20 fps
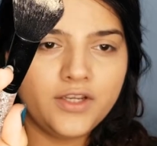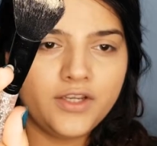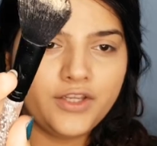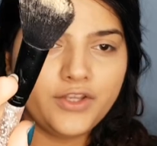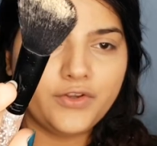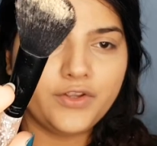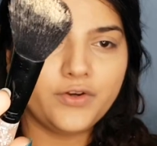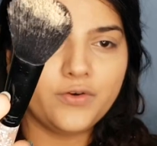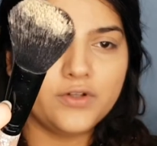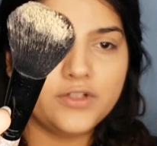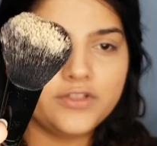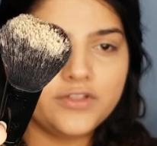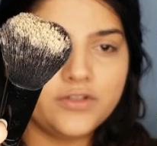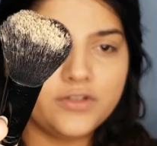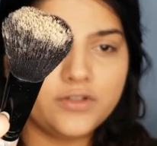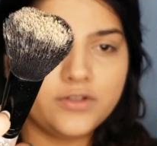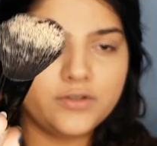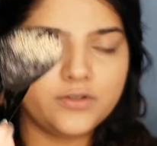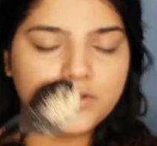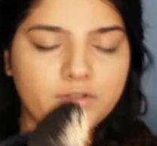You can
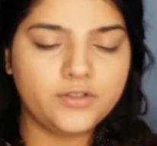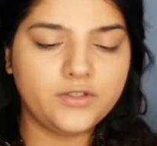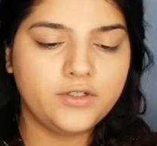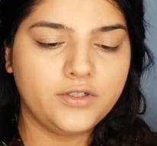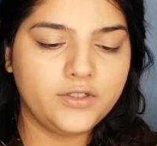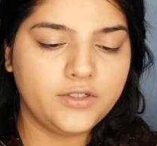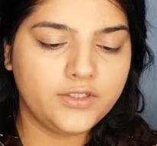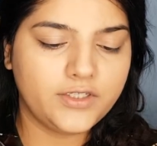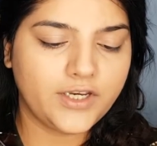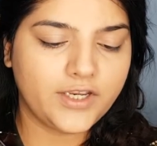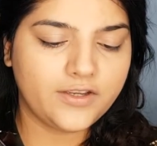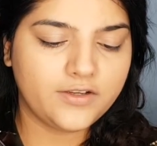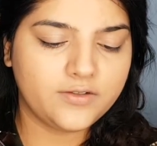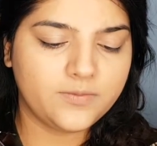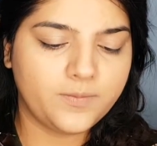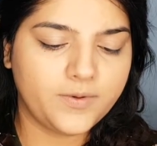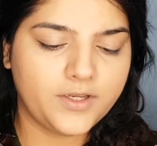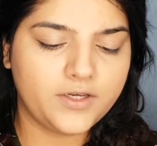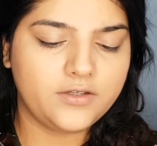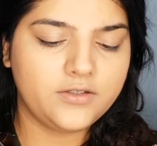also take a
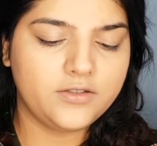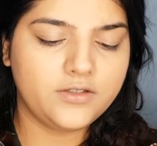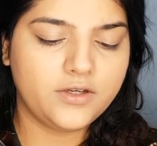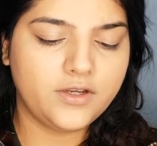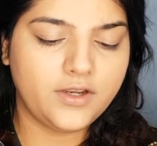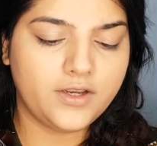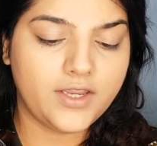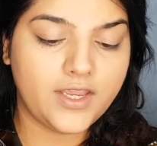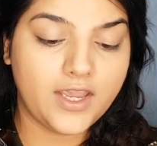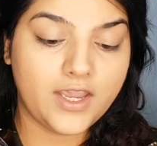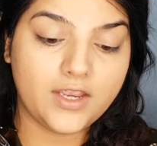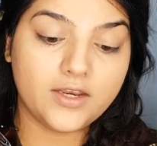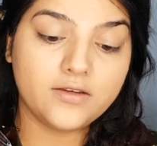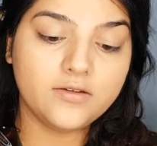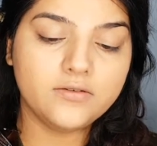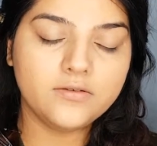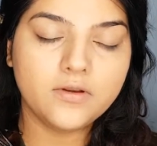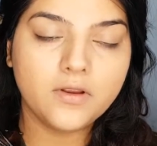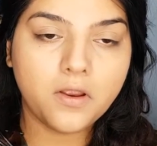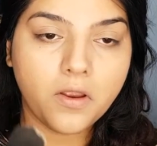sponge
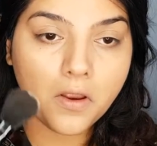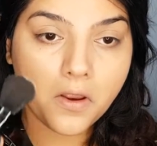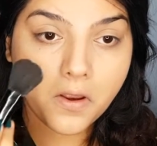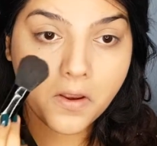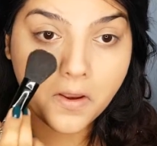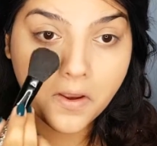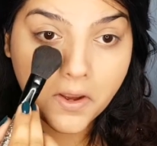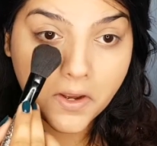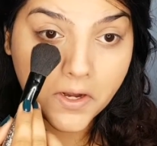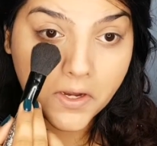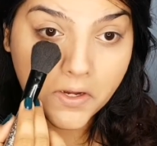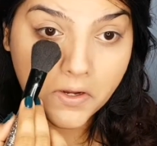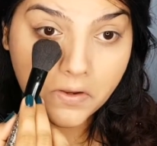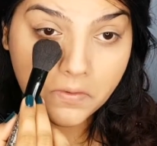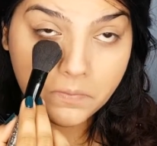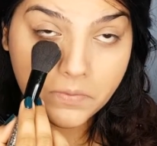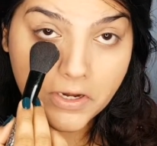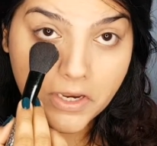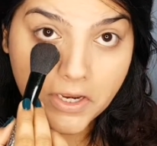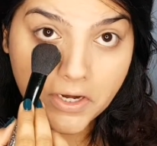again and
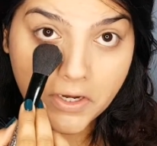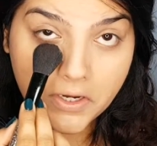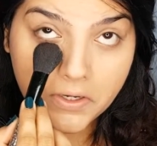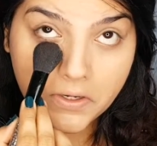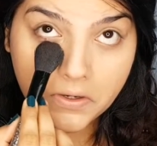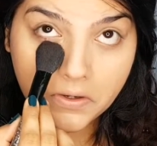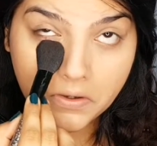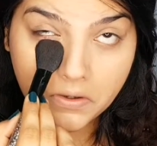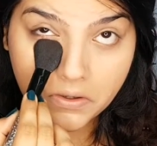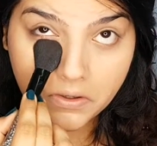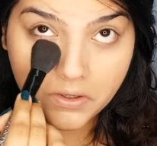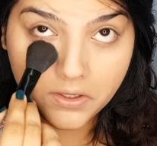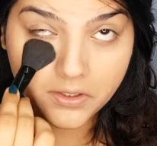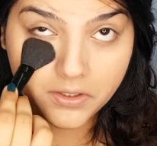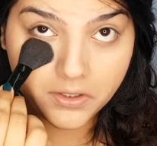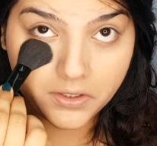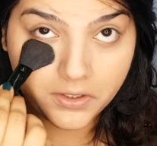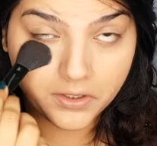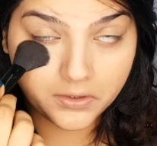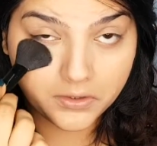apply it
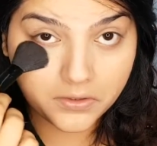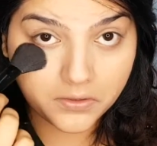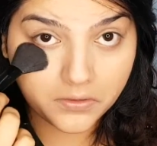underneath.